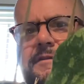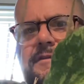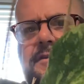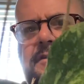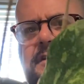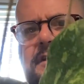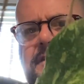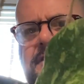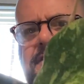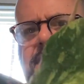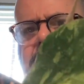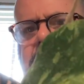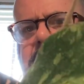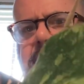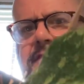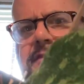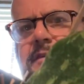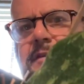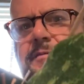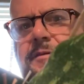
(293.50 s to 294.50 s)
you can
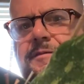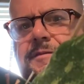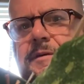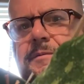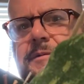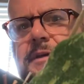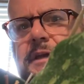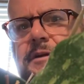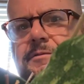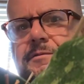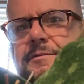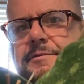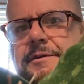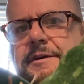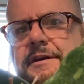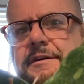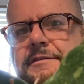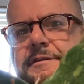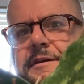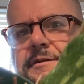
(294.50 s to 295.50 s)
see, some of them get
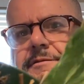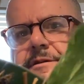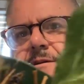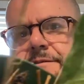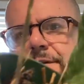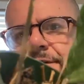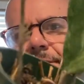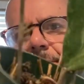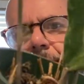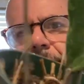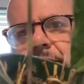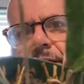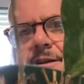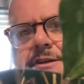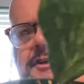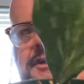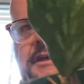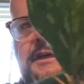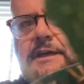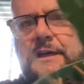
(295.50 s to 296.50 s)
really, really
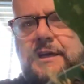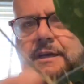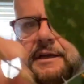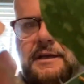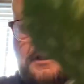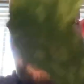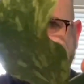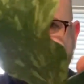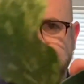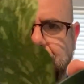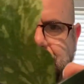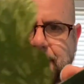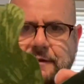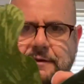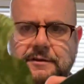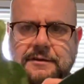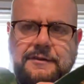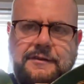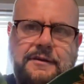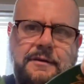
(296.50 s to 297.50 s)
splashy. I
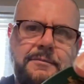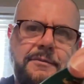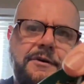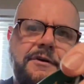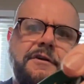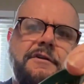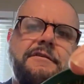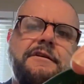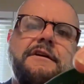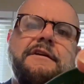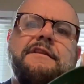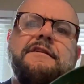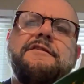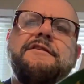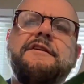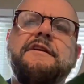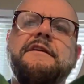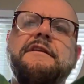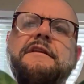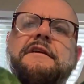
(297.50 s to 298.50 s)
sold some earlier
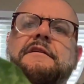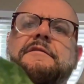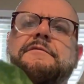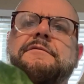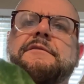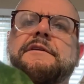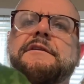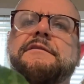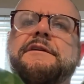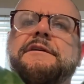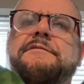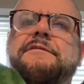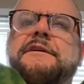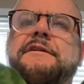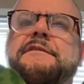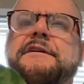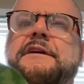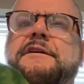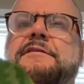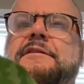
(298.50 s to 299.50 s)
this year that are really,
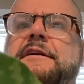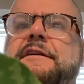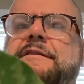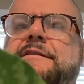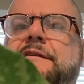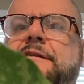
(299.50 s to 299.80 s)
really crazy